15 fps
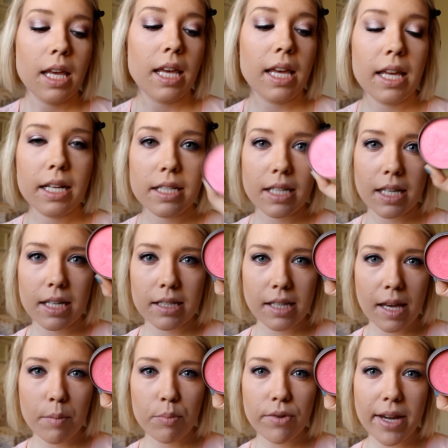It is
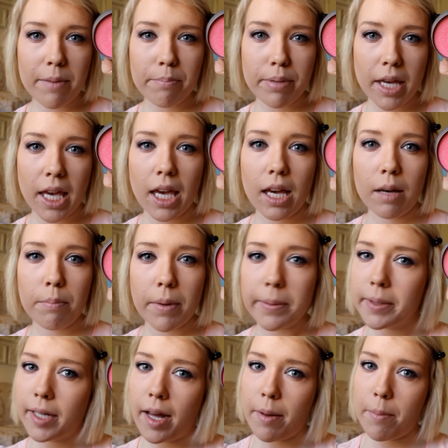a bright pink
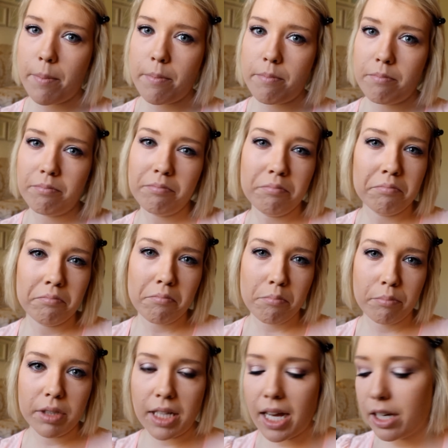bubblegum
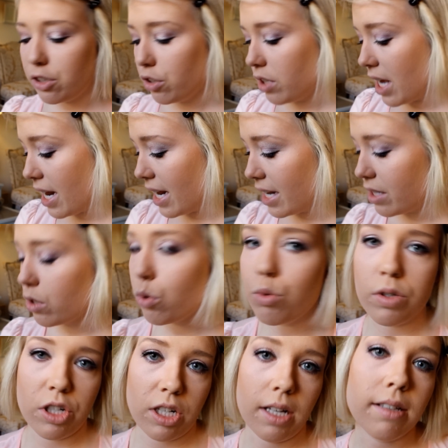blush and it's
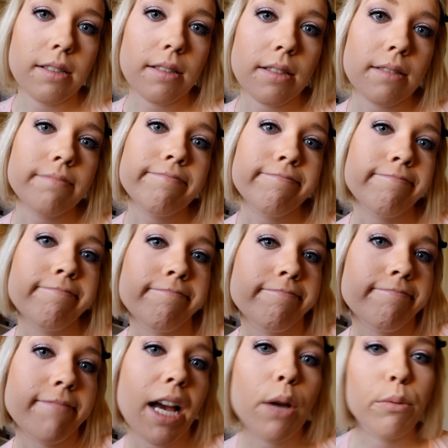gorgeous.
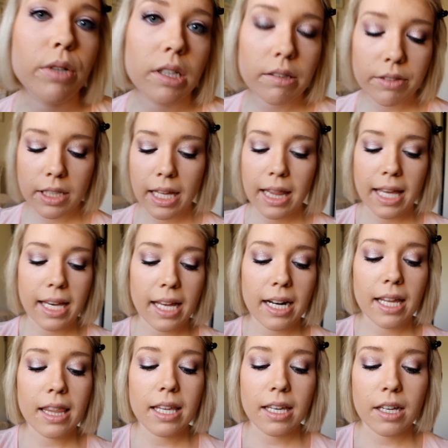I really, really like it.
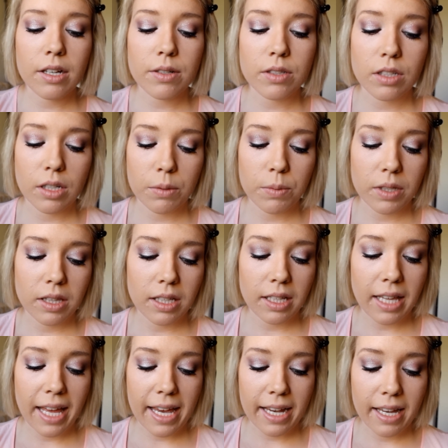And I think it goes good with the
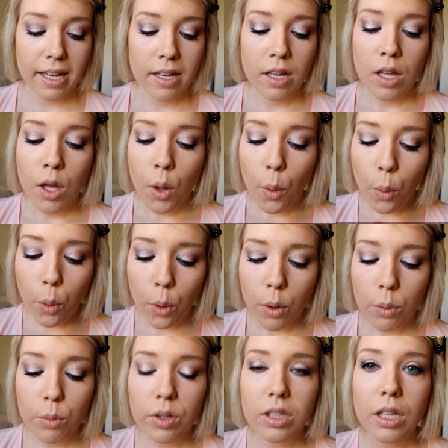like
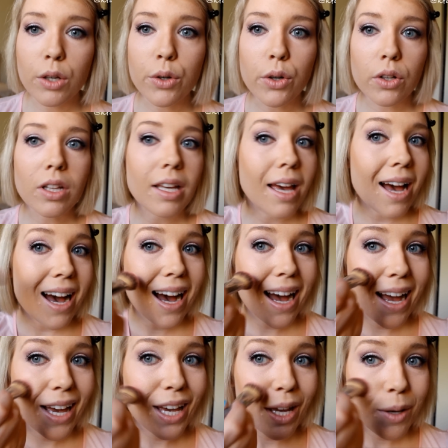really girly
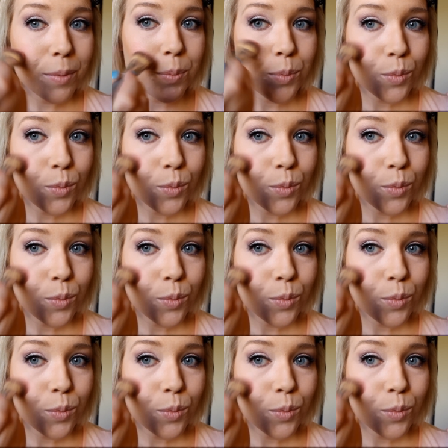eye.